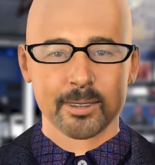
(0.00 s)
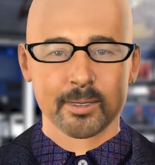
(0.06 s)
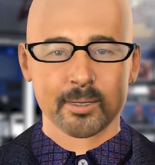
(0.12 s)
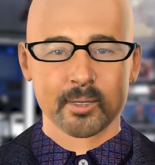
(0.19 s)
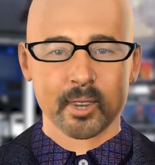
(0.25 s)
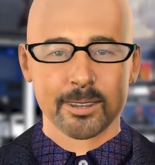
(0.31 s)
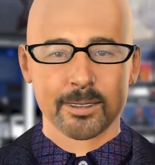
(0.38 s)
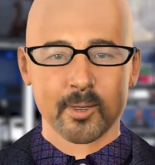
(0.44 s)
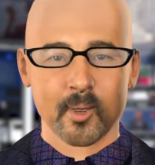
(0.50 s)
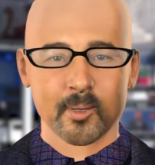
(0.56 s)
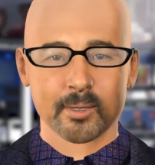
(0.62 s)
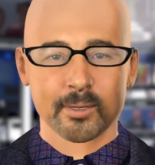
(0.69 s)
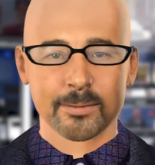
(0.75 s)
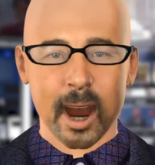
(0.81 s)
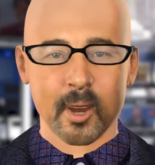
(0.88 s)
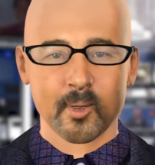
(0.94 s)
which
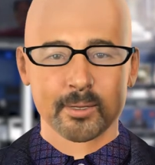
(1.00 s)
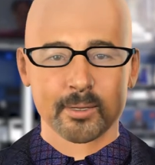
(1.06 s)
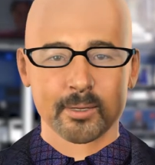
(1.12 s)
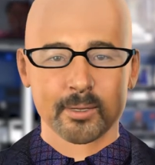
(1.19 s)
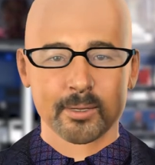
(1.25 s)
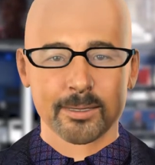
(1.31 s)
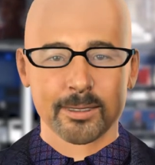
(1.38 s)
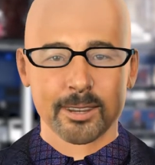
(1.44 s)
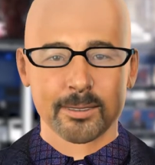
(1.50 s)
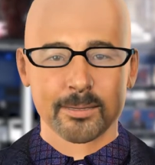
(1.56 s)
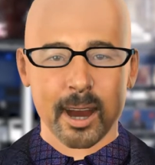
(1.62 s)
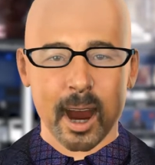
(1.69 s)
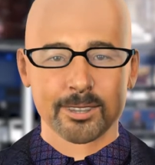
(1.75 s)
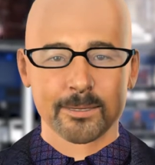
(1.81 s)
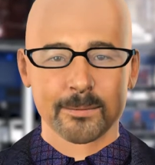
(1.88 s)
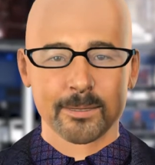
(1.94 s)
includes
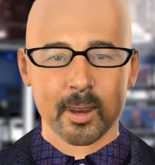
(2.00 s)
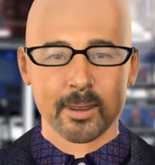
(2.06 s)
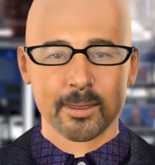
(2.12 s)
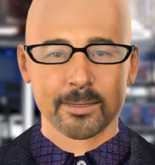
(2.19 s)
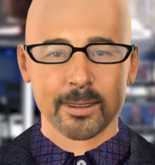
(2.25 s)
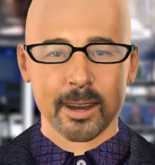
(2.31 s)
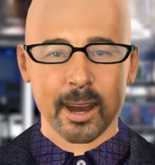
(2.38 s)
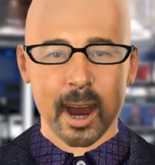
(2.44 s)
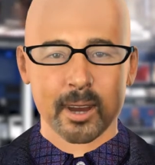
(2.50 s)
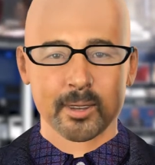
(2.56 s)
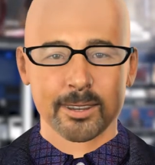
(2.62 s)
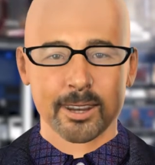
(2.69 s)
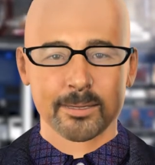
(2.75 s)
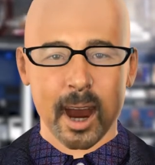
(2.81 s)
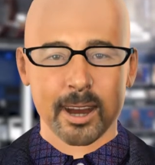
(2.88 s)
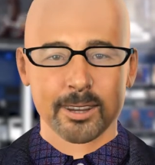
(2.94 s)
100k plus MAU,
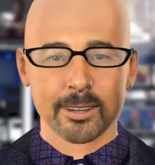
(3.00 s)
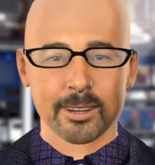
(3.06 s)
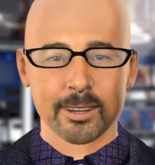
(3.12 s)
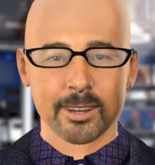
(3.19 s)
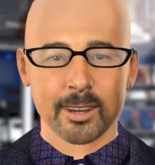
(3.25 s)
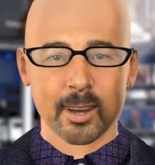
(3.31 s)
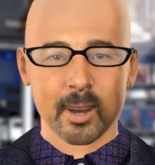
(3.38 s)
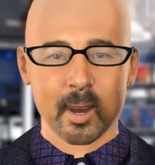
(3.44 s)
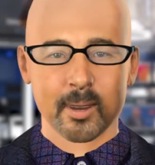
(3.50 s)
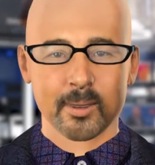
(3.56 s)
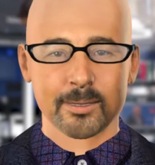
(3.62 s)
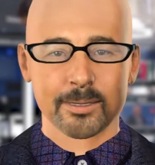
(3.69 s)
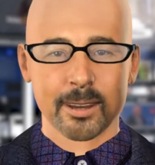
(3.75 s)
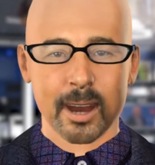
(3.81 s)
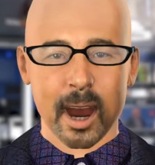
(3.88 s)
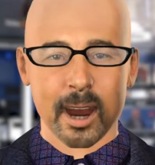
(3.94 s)
4 to 5k
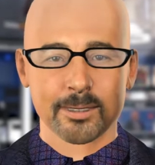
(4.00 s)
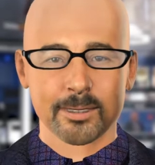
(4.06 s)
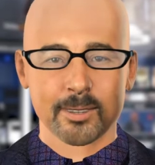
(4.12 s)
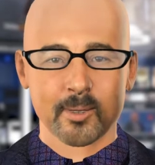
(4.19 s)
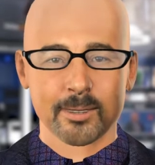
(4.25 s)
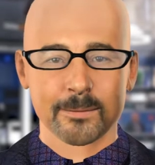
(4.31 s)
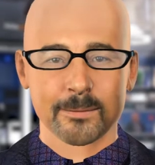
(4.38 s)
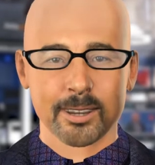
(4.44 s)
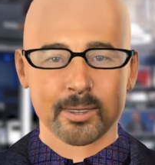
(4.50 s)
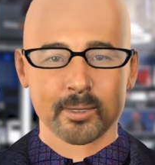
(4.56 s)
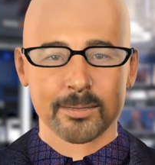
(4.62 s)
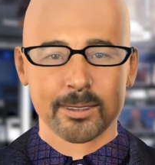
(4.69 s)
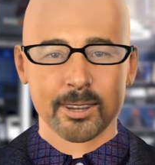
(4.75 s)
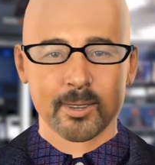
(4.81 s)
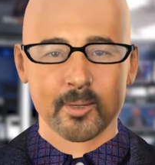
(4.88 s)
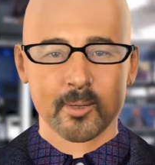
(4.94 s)
DO,
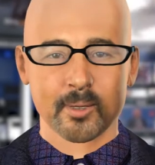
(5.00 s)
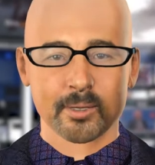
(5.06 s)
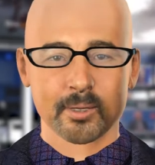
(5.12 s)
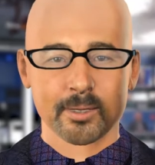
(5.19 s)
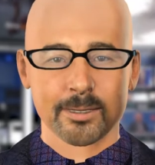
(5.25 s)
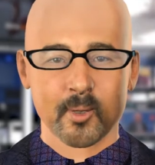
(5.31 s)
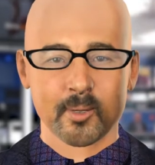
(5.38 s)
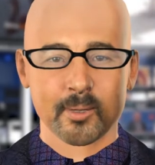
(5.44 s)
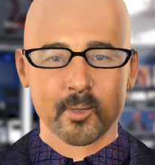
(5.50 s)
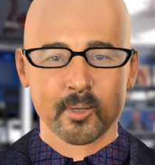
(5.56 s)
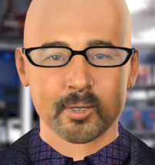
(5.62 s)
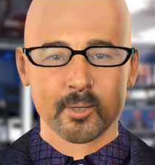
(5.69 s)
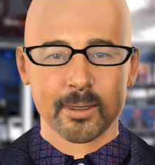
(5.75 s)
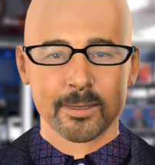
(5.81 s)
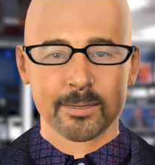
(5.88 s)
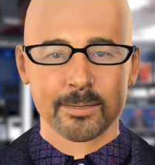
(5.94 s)
105k registered
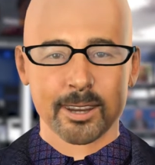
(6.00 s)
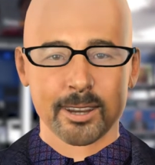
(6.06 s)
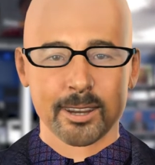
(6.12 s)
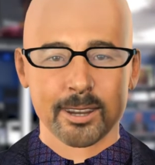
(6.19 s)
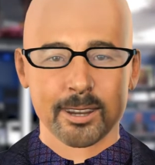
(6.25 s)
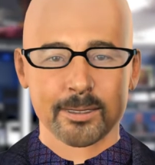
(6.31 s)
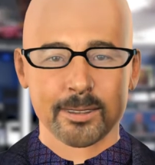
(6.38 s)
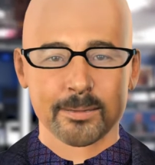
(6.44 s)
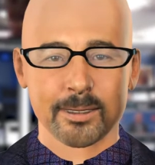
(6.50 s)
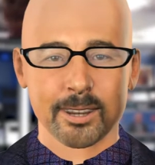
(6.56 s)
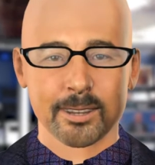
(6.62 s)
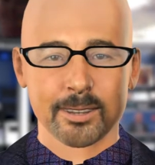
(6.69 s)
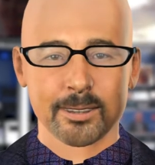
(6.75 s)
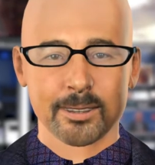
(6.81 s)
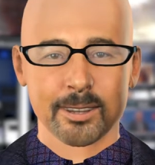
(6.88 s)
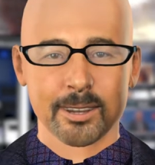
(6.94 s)
users, and an
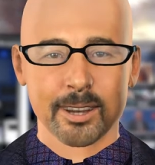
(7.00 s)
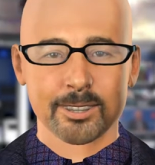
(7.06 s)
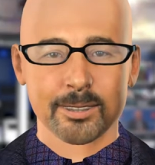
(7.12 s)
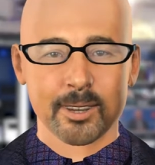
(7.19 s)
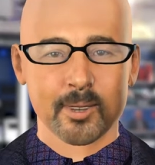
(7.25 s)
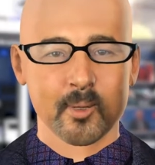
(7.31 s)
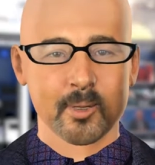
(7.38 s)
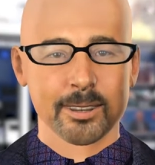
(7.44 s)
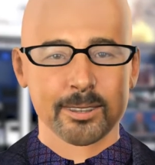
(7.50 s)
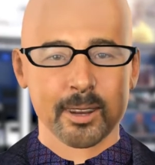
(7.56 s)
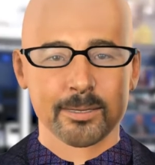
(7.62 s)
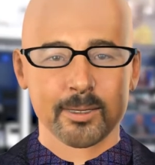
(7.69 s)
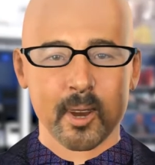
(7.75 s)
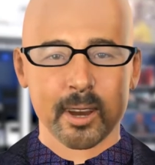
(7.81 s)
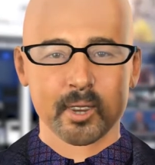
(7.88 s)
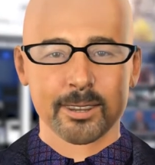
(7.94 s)
email list of
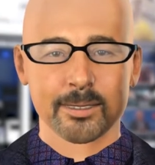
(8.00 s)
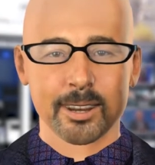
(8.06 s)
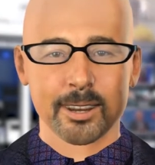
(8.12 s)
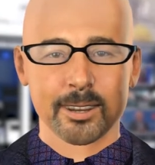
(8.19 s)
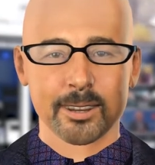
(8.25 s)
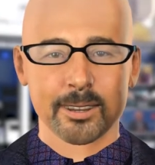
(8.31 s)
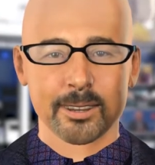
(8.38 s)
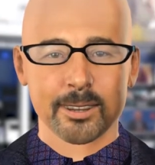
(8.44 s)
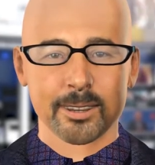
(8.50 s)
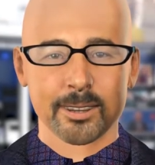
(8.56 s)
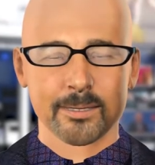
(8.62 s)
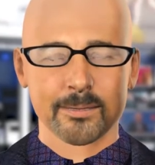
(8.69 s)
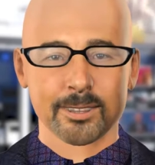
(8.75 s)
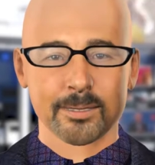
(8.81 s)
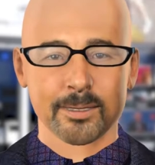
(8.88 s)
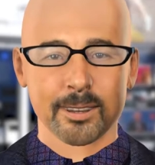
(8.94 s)
over 20k
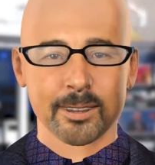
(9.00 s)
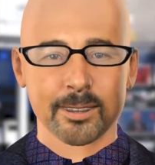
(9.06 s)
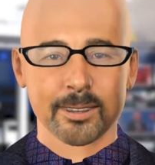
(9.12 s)
emails.